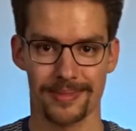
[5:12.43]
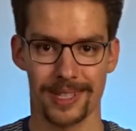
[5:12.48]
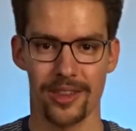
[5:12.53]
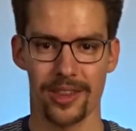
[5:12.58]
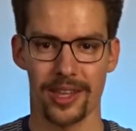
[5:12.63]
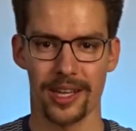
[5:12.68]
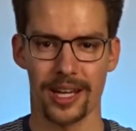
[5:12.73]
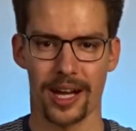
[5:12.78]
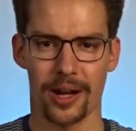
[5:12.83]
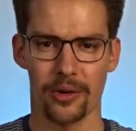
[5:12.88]

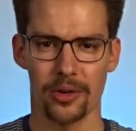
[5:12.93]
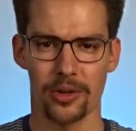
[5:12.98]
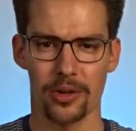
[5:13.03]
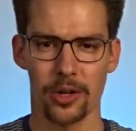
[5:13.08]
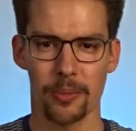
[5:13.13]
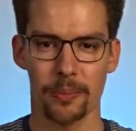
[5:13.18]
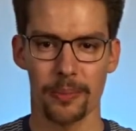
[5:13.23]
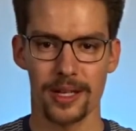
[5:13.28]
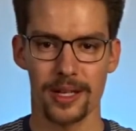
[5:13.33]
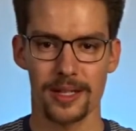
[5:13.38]
They are
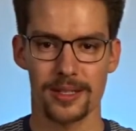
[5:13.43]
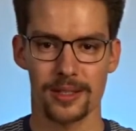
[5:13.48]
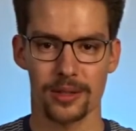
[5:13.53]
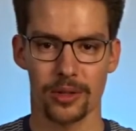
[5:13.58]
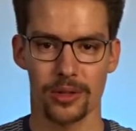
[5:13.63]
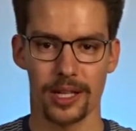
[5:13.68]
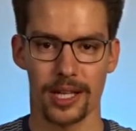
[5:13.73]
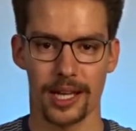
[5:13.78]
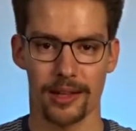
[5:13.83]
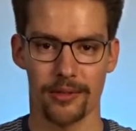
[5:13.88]
not based
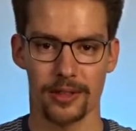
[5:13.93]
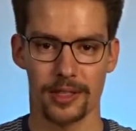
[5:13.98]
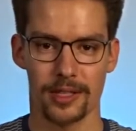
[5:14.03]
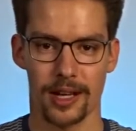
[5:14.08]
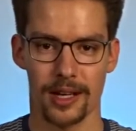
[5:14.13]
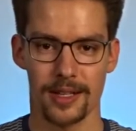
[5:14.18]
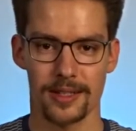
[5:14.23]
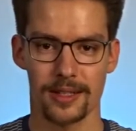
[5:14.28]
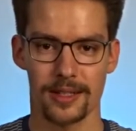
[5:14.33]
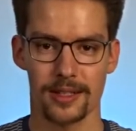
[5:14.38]
on
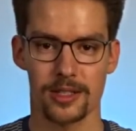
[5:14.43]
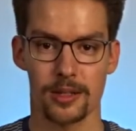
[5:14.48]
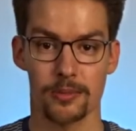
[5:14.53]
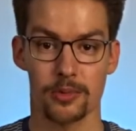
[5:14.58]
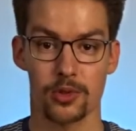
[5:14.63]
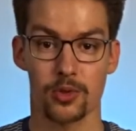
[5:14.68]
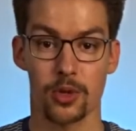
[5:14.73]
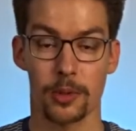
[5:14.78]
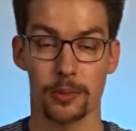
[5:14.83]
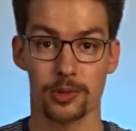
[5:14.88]
advertising,
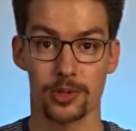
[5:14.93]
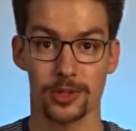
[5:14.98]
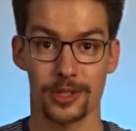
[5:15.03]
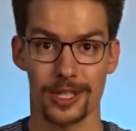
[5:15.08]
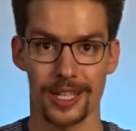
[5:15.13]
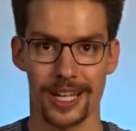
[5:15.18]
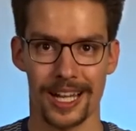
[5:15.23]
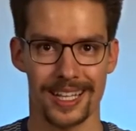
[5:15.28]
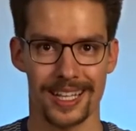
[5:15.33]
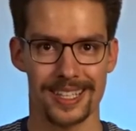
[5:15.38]
subscription
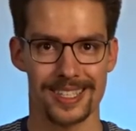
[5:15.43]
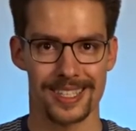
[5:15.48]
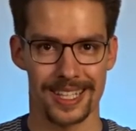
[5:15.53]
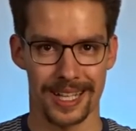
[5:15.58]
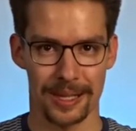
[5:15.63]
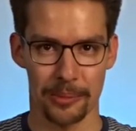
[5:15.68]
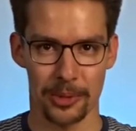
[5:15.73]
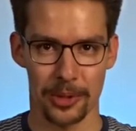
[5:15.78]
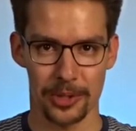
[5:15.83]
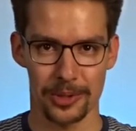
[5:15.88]
and
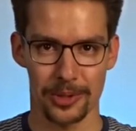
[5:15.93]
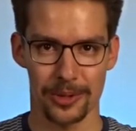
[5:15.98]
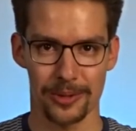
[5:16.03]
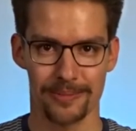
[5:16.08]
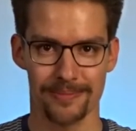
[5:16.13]
sale model.